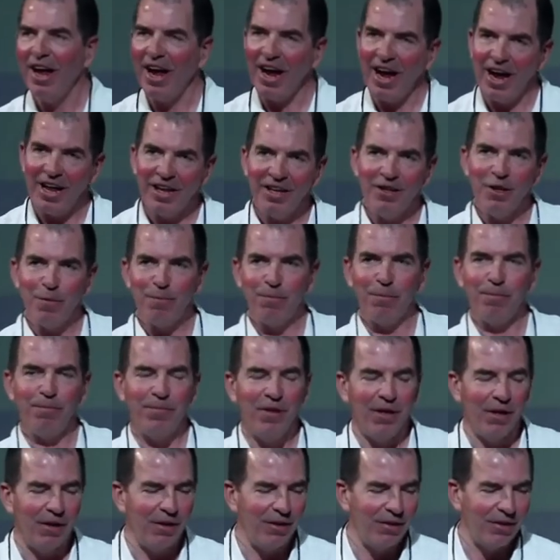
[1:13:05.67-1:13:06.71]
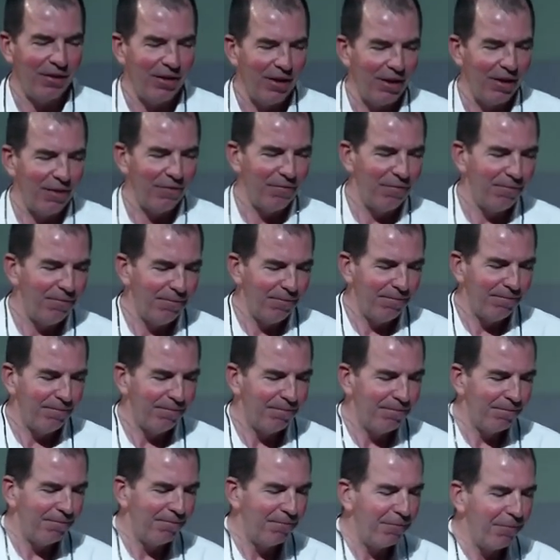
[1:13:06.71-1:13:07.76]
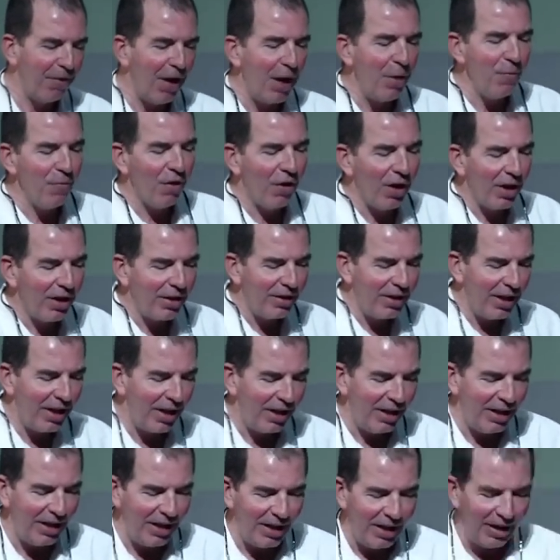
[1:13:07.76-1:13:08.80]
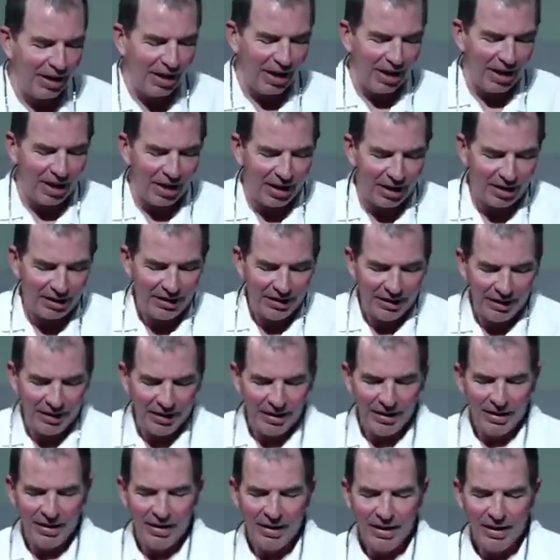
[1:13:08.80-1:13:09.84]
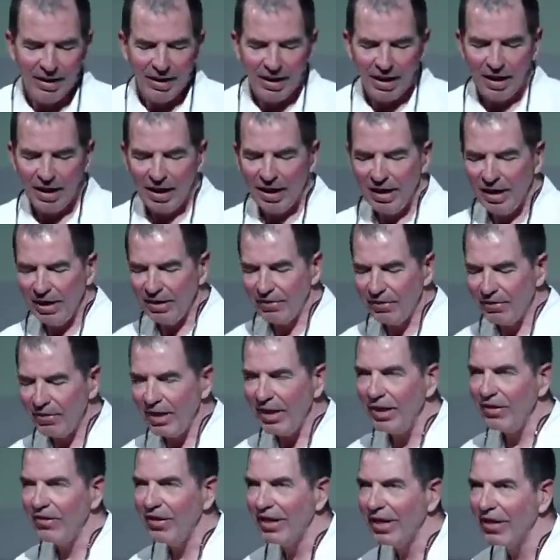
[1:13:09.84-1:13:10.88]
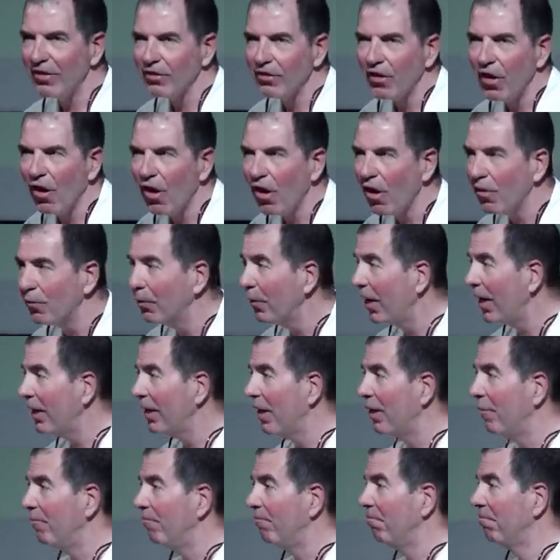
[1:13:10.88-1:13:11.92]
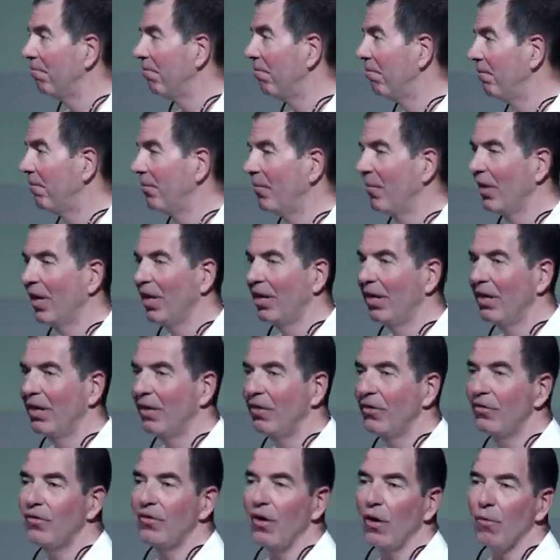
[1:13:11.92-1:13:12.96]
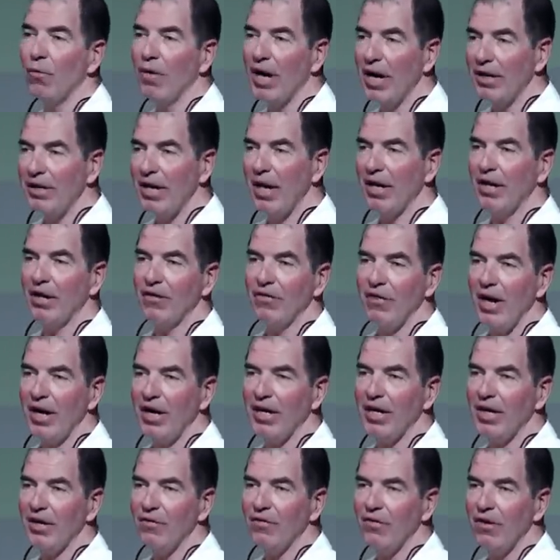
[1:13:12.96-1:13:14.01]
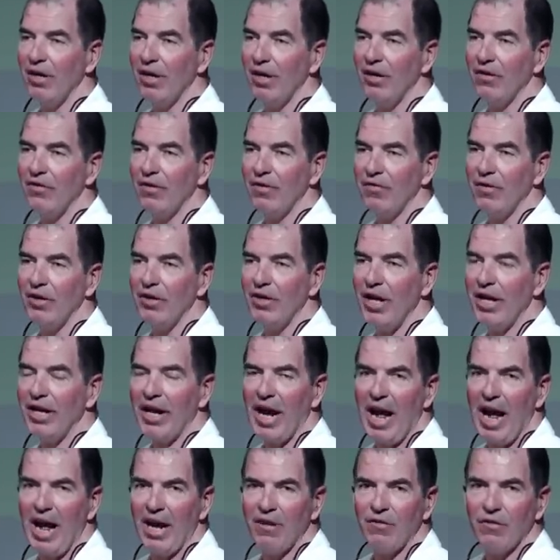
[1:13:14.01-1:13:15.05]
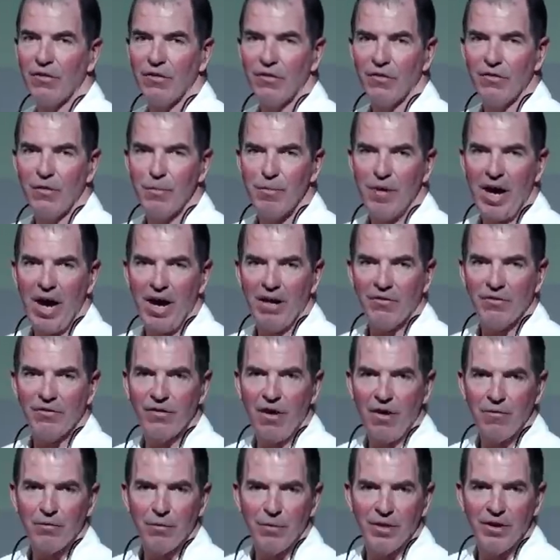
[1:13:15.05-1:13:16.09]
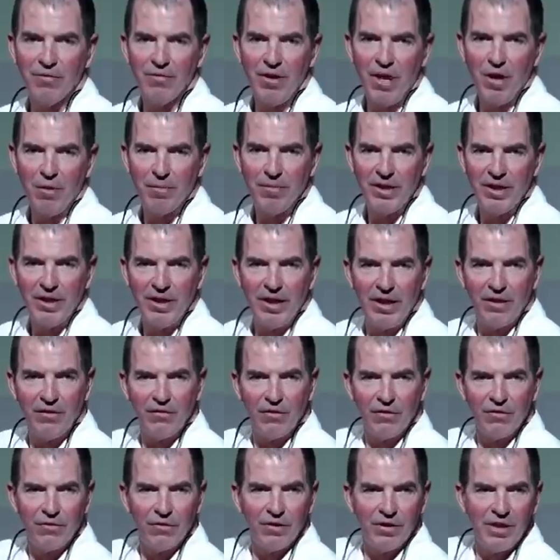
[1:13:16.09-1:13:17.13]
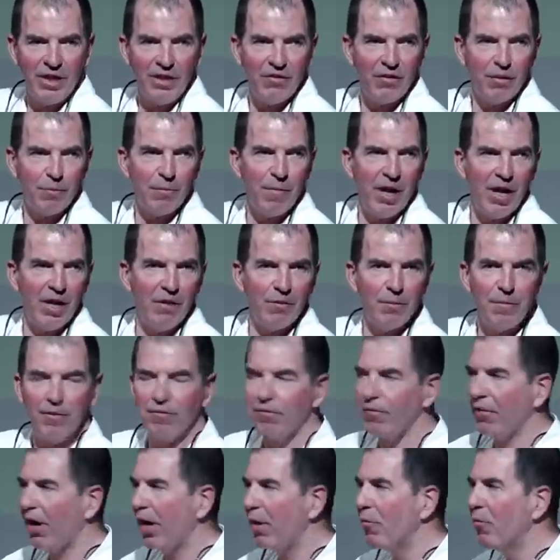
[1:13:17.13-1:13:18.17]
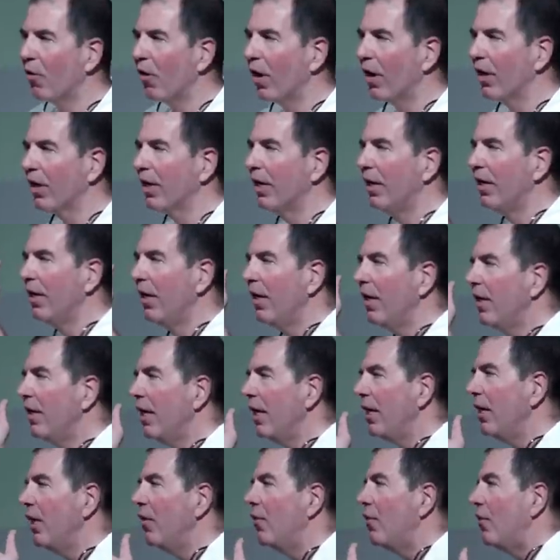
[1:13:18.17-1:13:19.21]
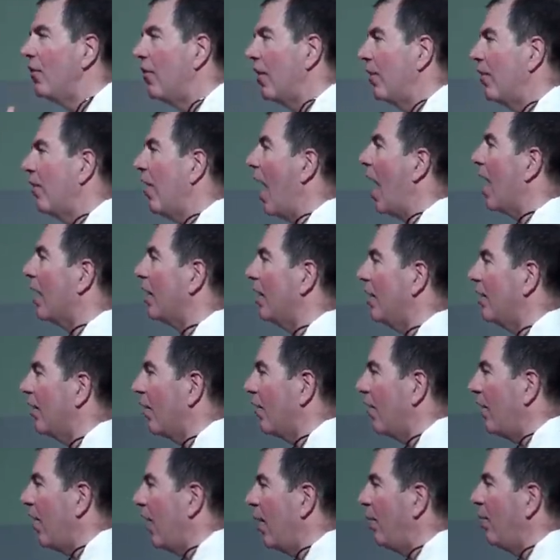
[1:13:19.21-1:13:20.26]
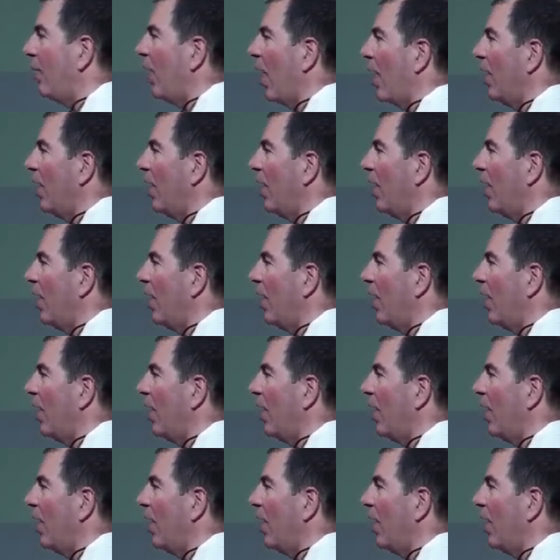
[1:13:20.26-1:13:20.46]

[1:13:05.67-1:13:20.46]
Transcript: And the, the, the framework that he uh, uh, is teaching is called Rhythm. So what I tell executives is, if you think Agile's about software development, here's a strategic management framework that uses exactly the same